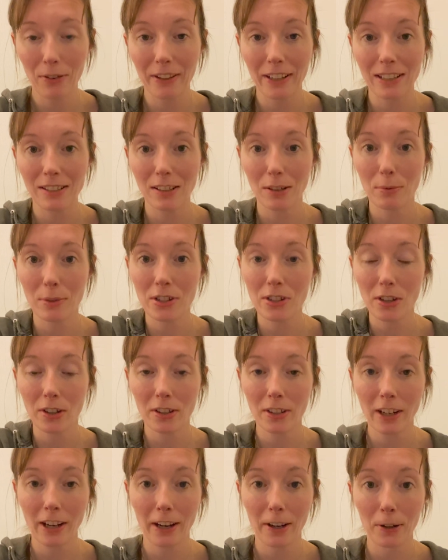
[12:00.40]
things I wish I'd
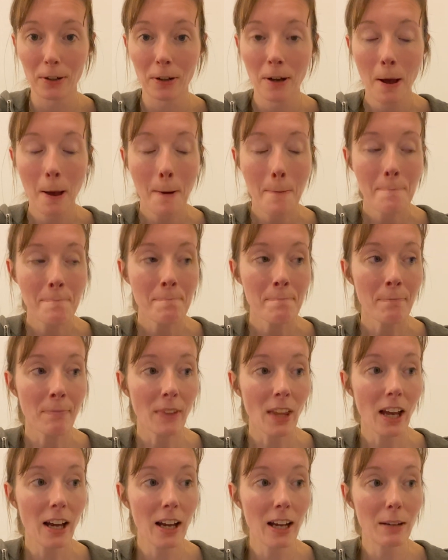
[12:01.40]
known,
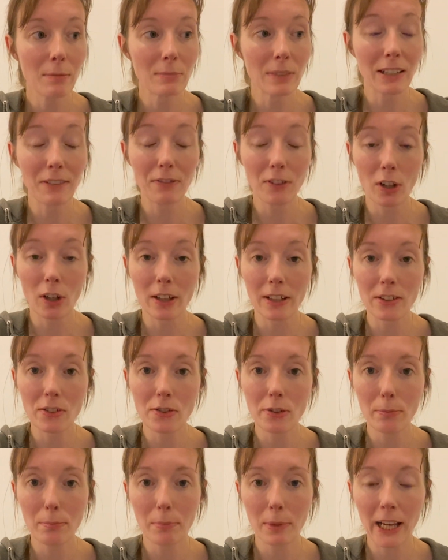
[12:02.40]
if not, it
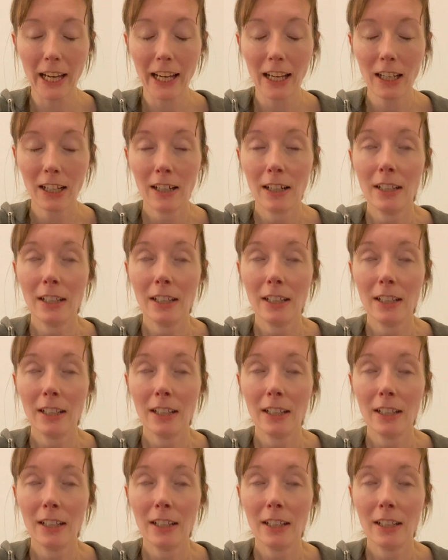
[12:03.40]
should be,